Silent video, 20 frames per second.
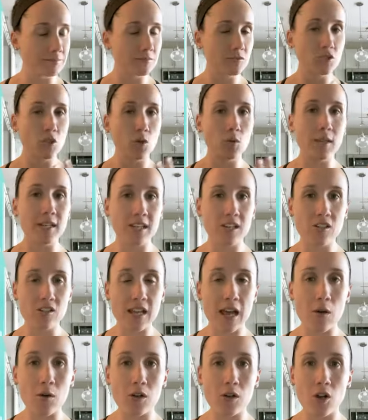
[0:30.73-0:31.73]
So here's
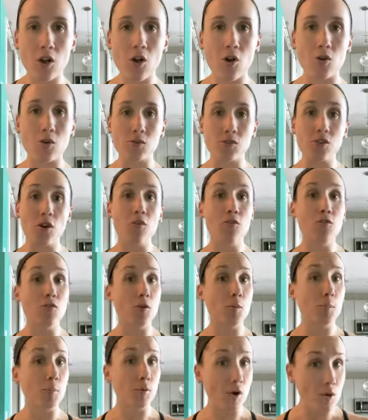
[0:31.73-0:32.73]
how it goes.
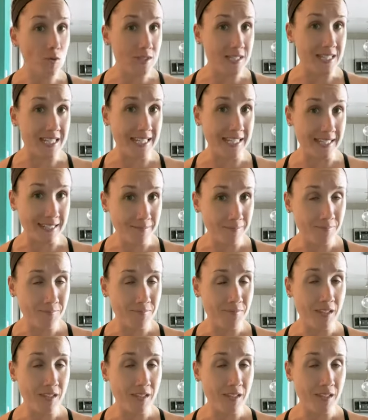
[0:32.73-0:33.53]
For protein,